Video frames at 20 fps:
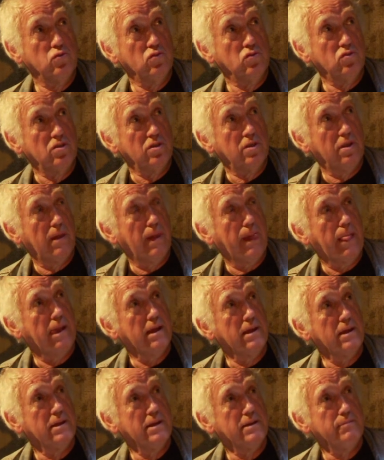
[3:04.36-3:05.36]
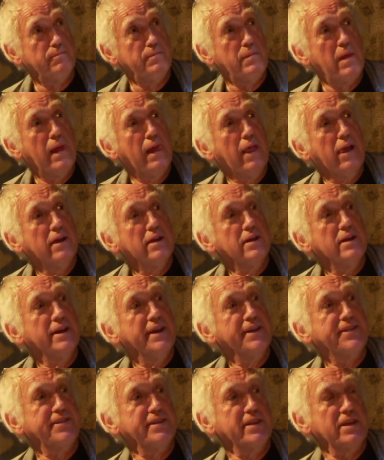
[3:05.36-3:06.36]
Ford.
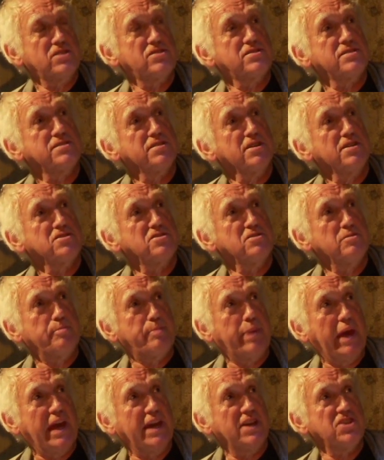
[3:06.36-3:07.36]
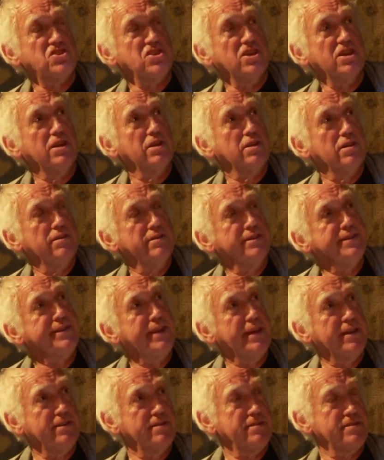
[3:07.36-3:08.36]
It's an exercise in packaging,
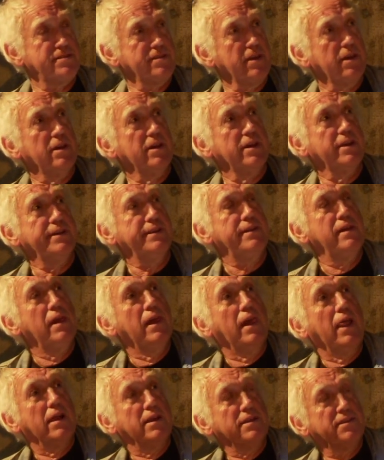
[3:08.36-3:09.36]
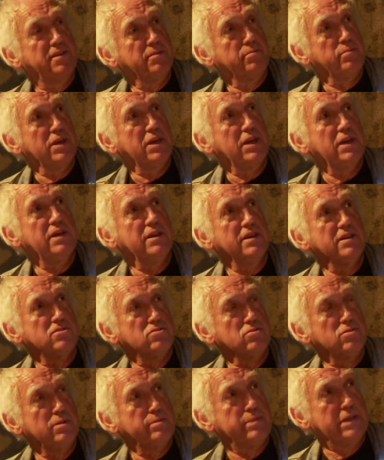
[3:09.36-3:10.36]
and design, to me,
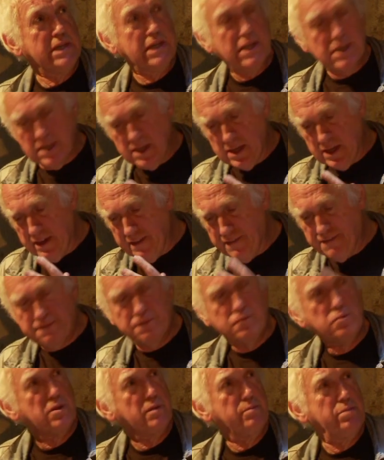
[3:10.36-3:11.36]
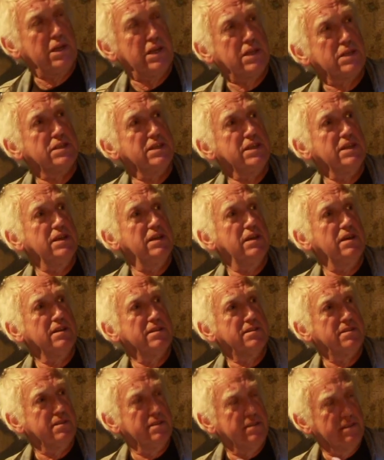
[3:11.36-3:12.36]
is all about affordability.
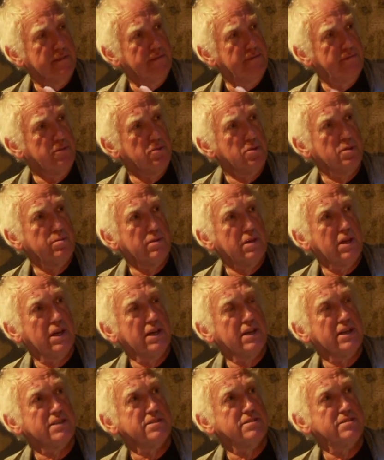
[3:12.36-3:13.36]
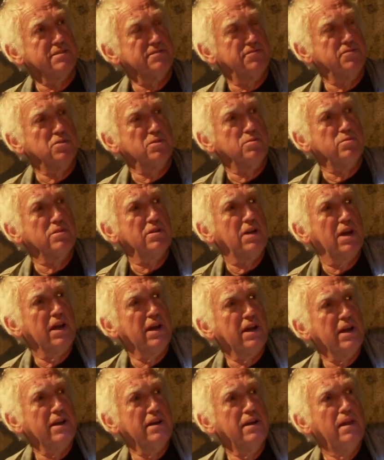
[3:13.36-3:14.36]
It's the affordable house, the affordable
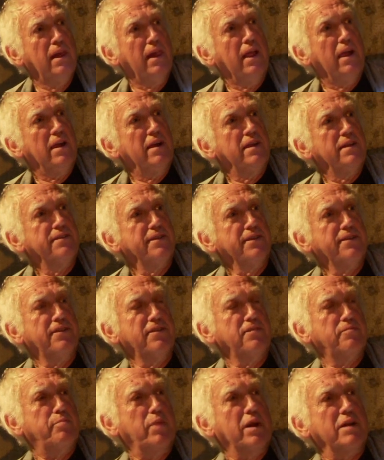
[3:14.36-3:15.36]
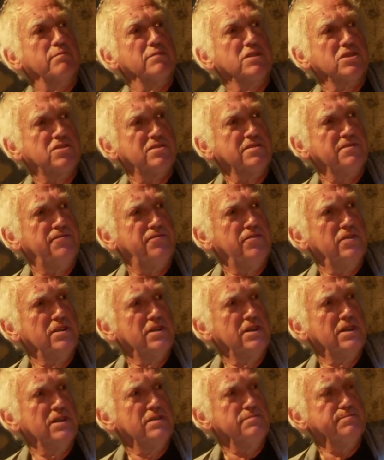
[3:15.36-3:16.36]
car. This is Buckminster
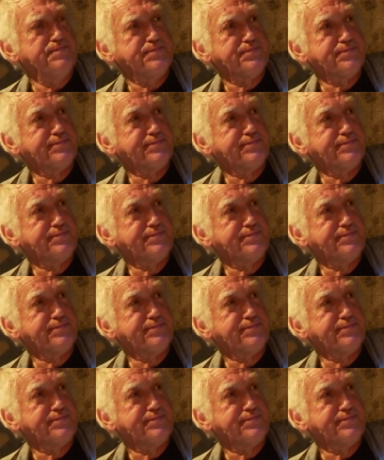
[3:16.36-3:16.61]
Fuller,